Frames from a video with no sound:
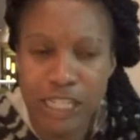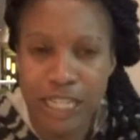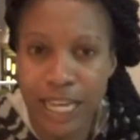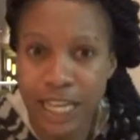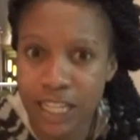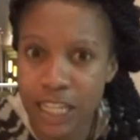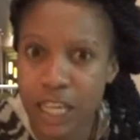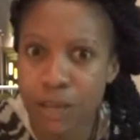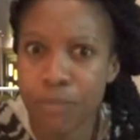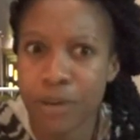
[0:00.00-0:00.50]

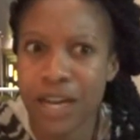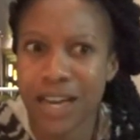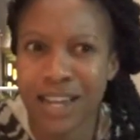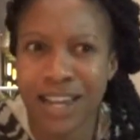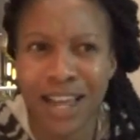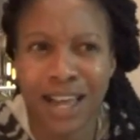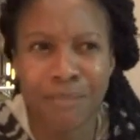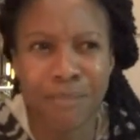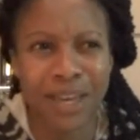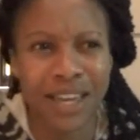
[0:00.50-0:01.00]
lately, but
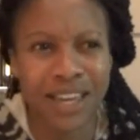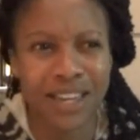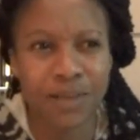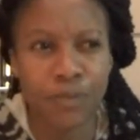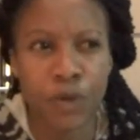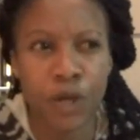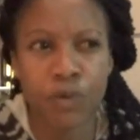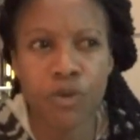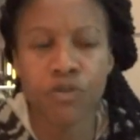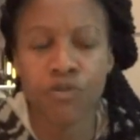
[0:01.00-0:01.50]
I
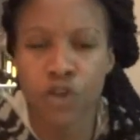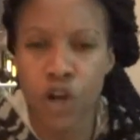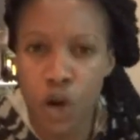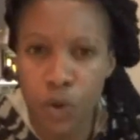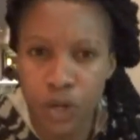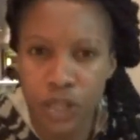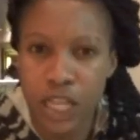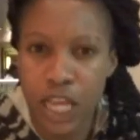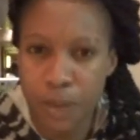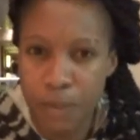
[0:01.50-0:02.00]
mean, we would roll
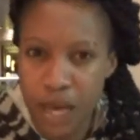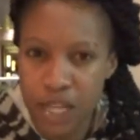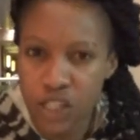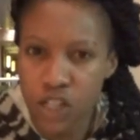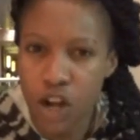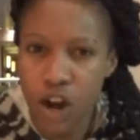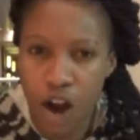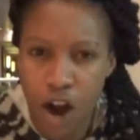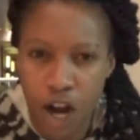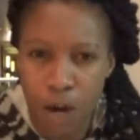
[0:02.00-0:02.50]
with him as
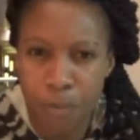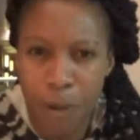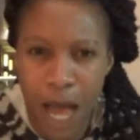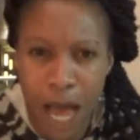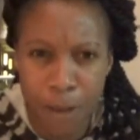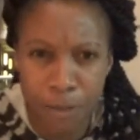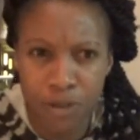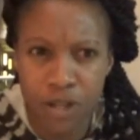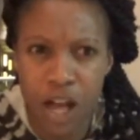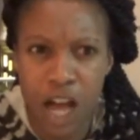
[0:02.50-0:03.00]
a hard
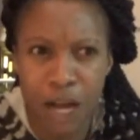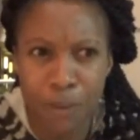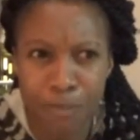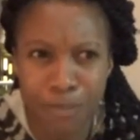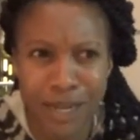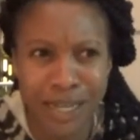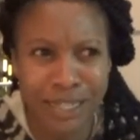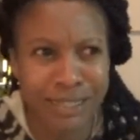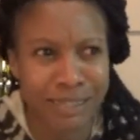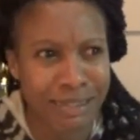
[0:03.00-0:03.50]
pipe block,
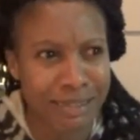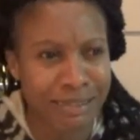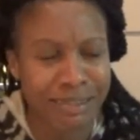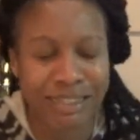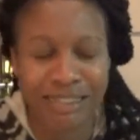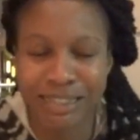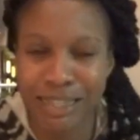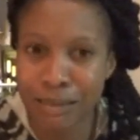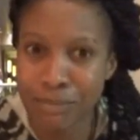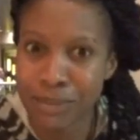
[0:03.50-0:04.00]
but
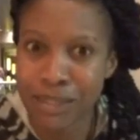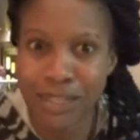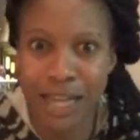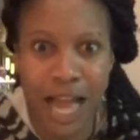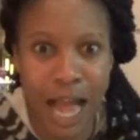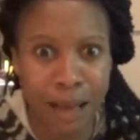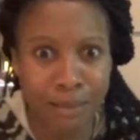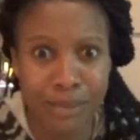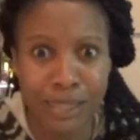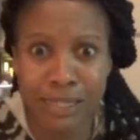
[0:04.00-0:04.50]

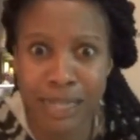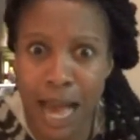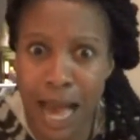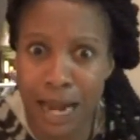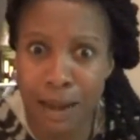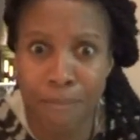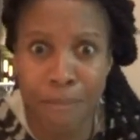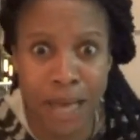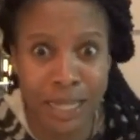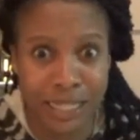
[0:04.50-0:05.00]
sometimes it
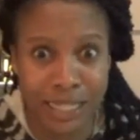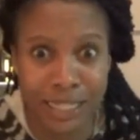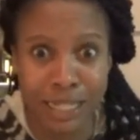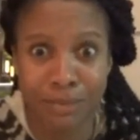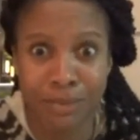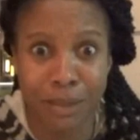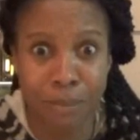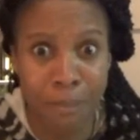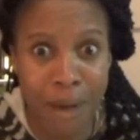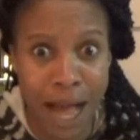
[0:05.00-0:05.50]
kind of messes
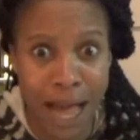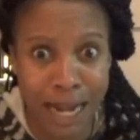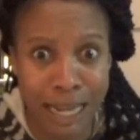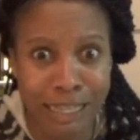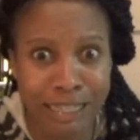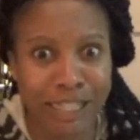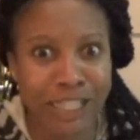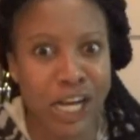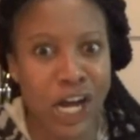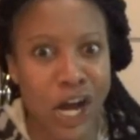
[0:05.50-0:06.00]
up the
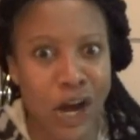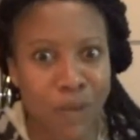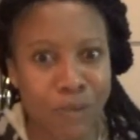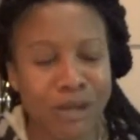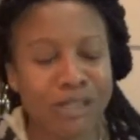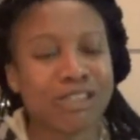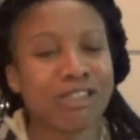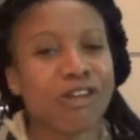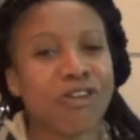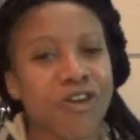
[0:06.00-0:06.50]
money. So
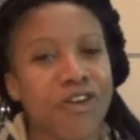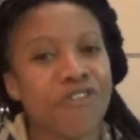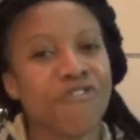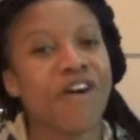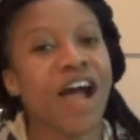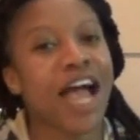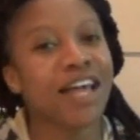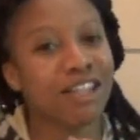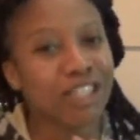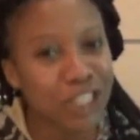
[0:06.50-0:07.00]
we're still gonna
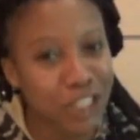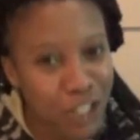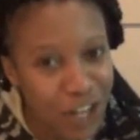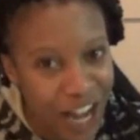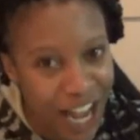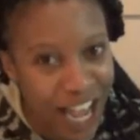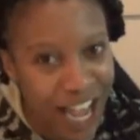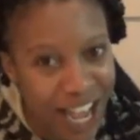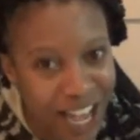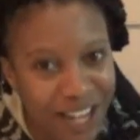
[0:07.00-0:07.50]
ride the
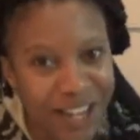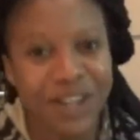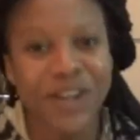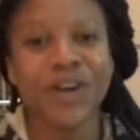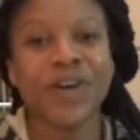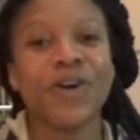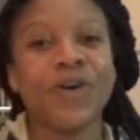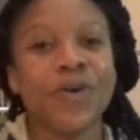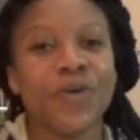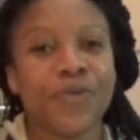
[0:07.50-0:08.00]
train
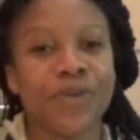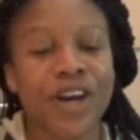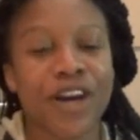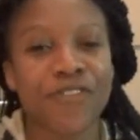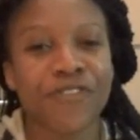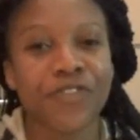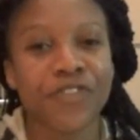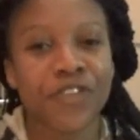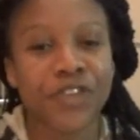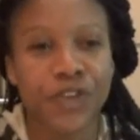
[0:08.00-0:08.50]

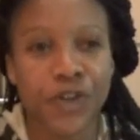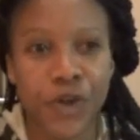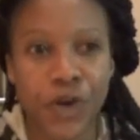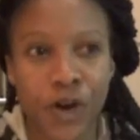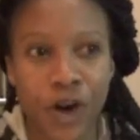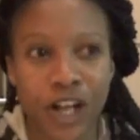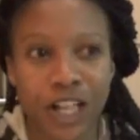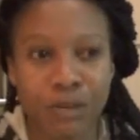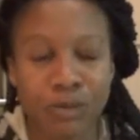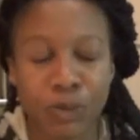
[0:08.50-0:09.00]
with New
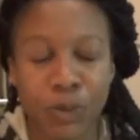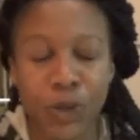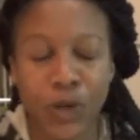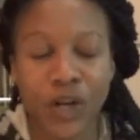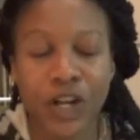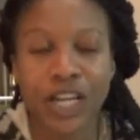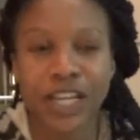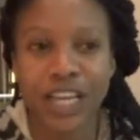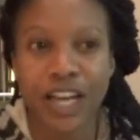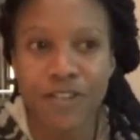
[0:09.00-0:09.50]
Orleans. We're
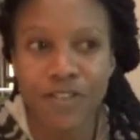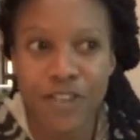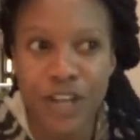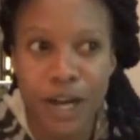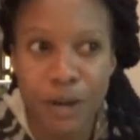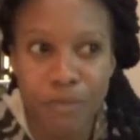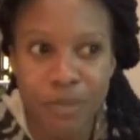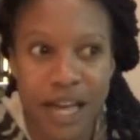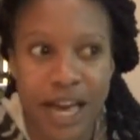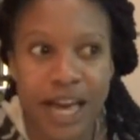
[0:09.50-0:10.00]
gonna give
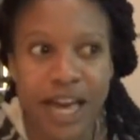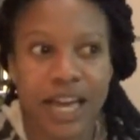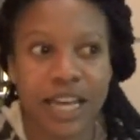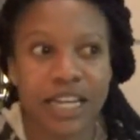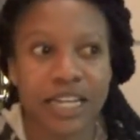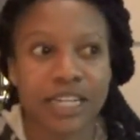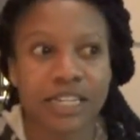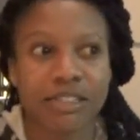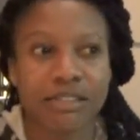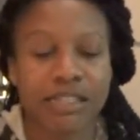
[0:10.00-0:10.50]
them like
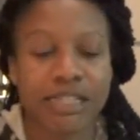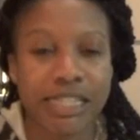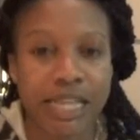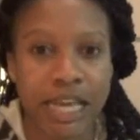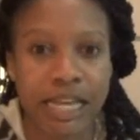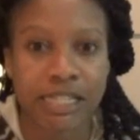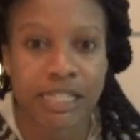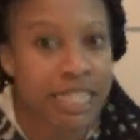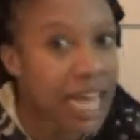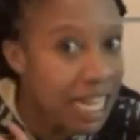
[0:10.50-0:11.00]

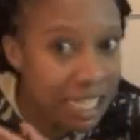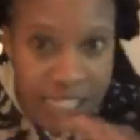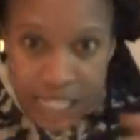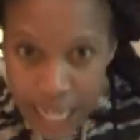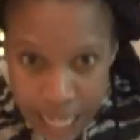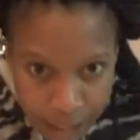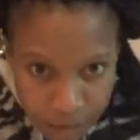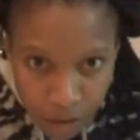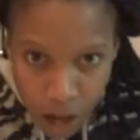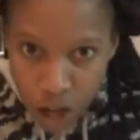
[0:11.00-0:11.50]
6. That's
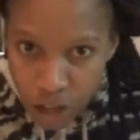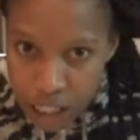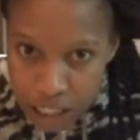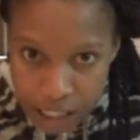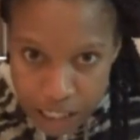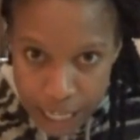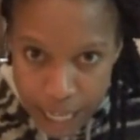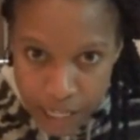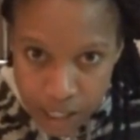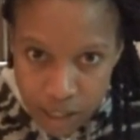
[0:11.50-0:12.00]
it, only
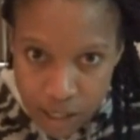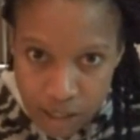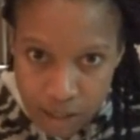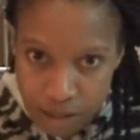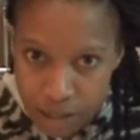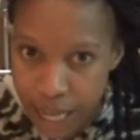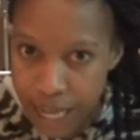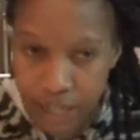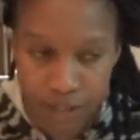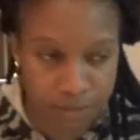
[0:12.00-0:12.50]
6.
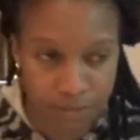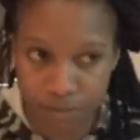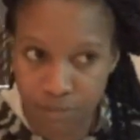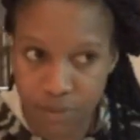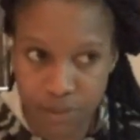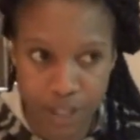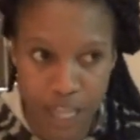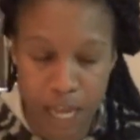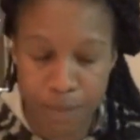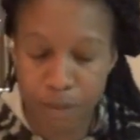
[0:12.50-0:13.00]
Like,
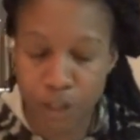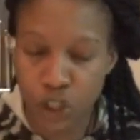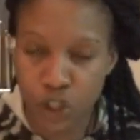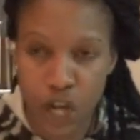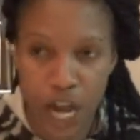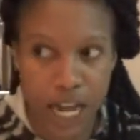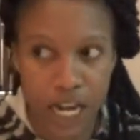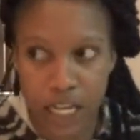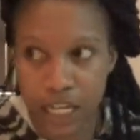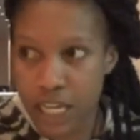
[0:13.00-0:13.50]
they've been
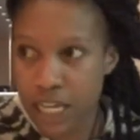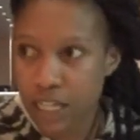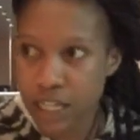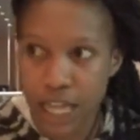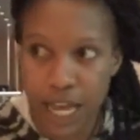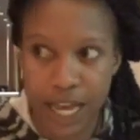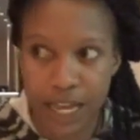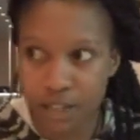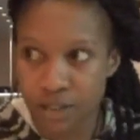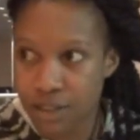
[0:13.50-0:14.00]
trying to get
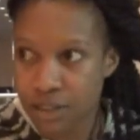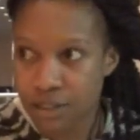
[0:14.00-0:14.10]
like